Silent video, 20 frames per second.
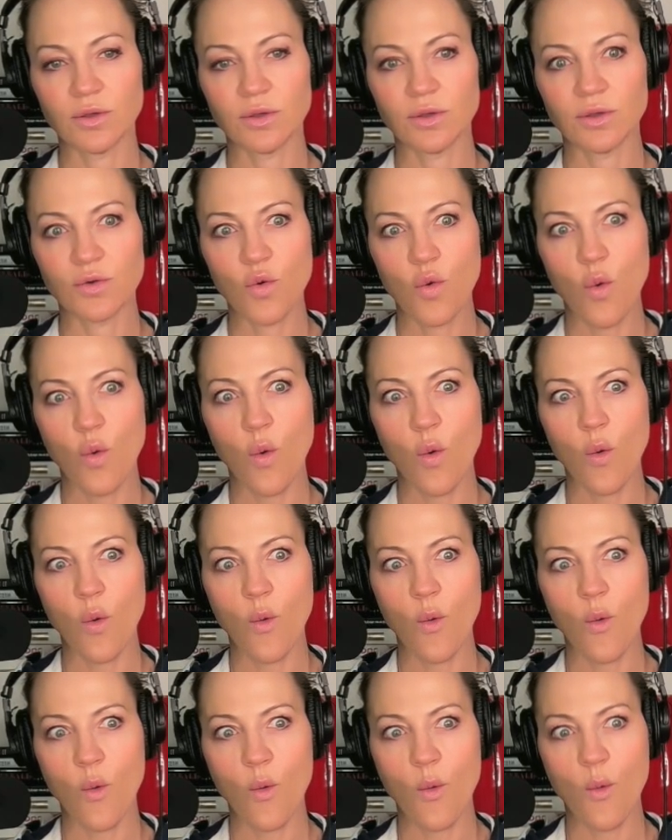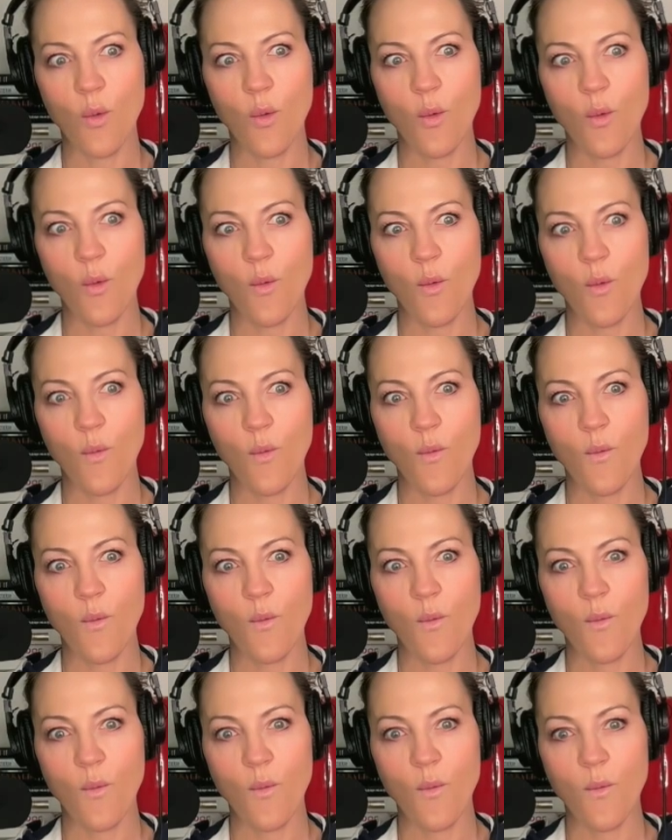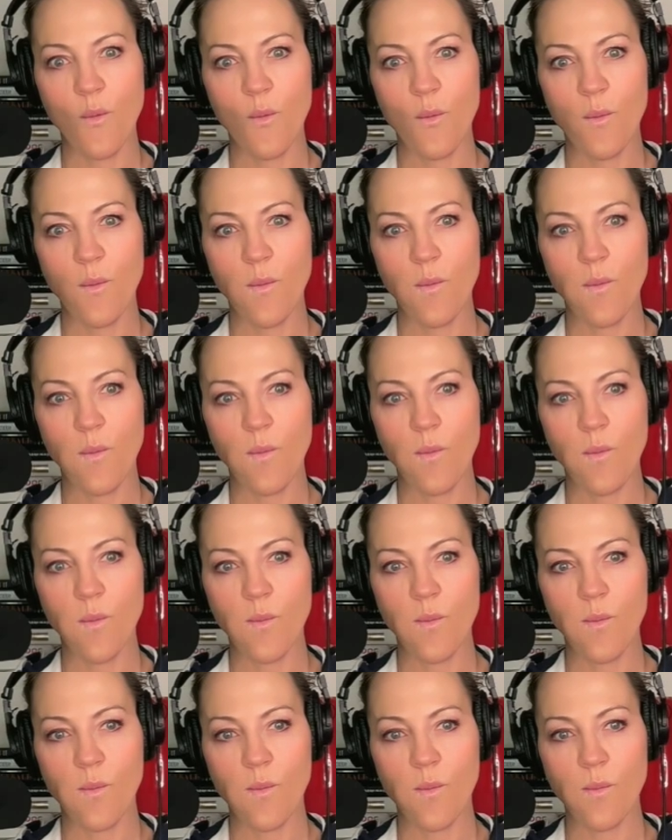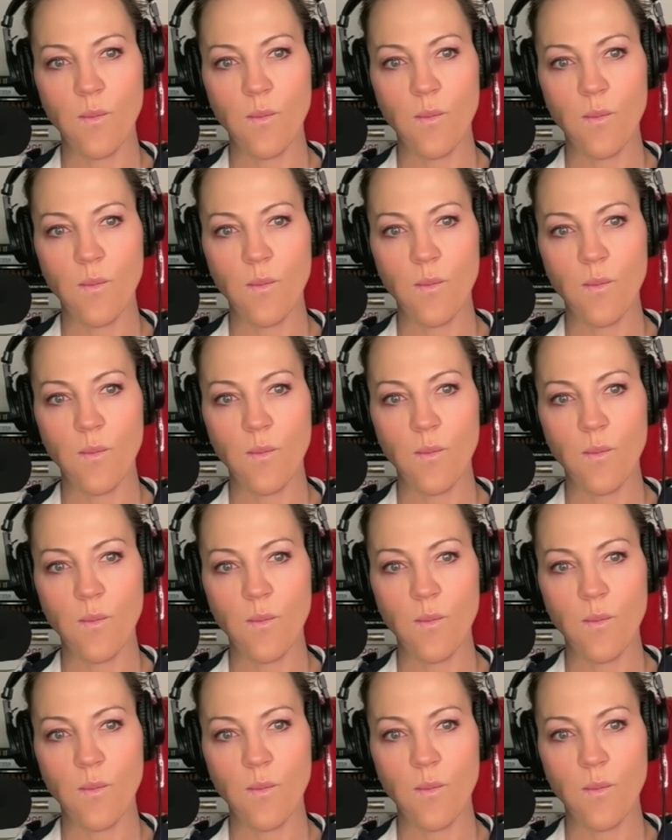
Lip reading: [no speech]